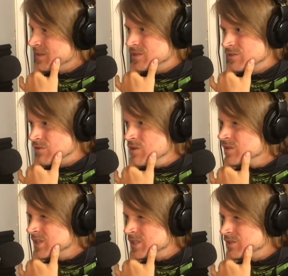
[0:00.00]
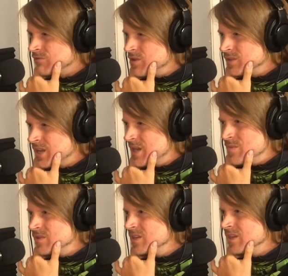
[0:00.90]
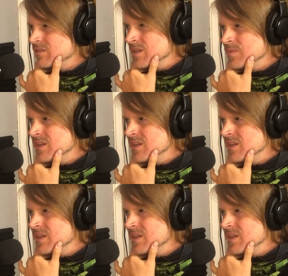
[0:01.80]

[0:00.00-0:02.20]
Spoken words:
the Strokes kind of music or something.